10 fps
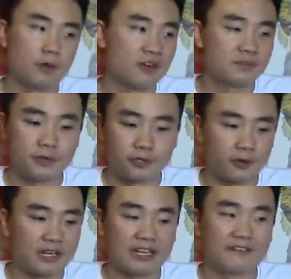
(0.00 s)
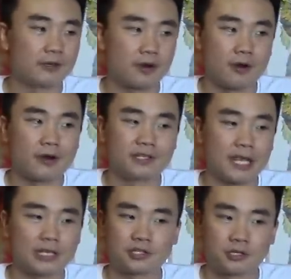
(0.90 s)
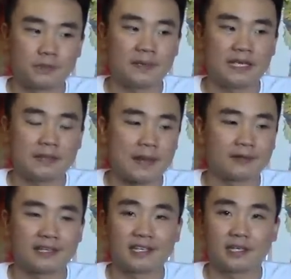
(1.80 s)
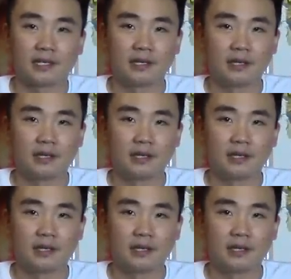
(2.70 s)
large majority of the cars they should be about the